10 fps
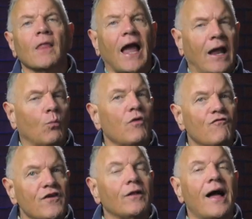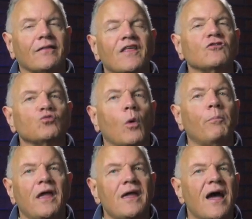And we feel like this will be